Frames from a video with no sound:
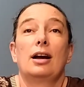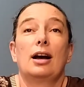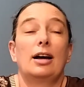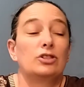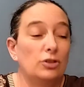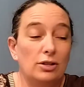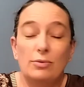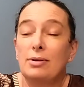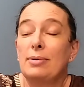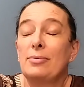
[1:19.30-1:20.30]
I show you what
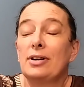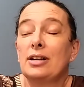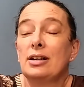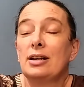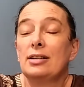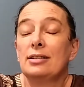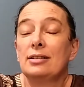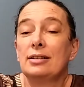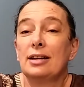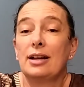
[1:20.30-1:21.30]
I've been working on,
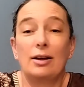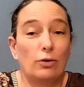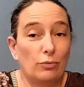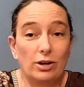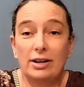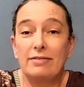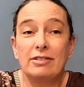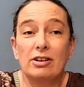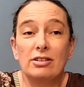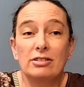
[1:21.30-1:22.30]
or what I've
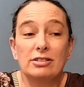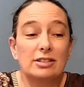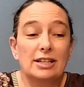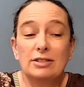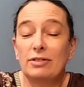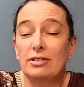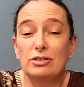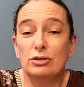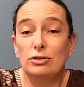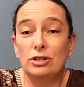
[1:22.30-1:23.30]
gotten as far as
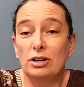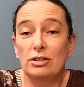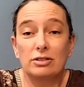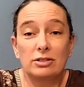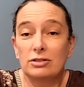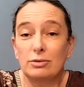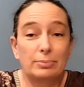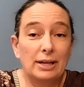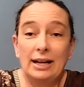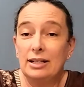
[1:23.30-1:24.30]
new charts or
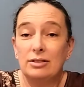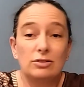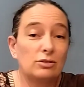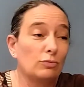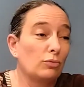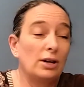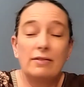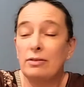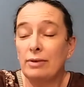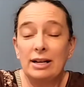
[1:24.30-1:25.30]
plans or
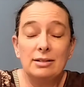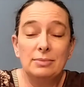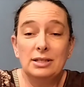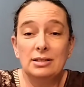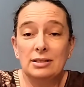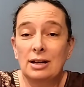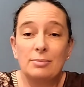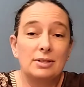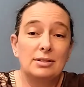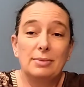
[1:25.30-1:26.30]
whatever randomness comes
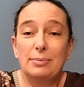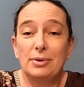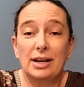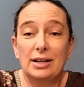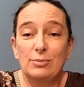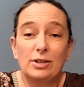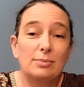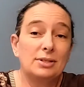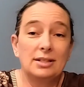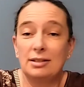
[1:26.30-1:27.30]
into my brain when I'm
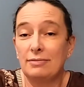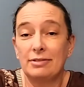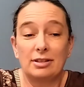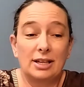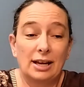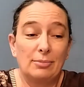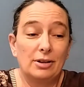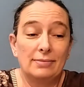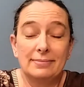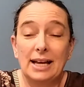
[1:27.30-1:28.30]
sitting in front of the camera.
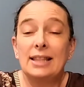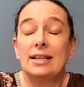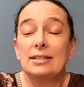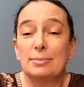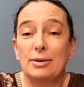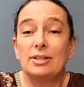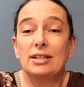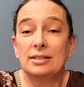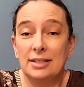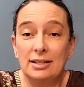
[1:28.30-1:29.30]
And that's about the
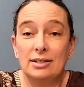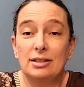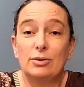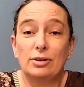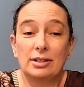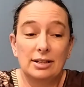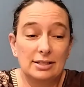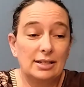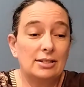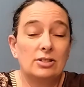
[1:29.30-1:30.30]
extent of the
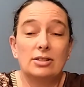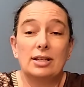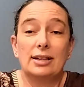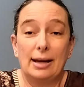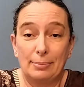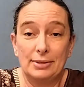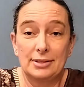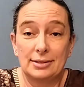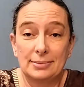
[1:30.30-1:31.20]
organization that happens.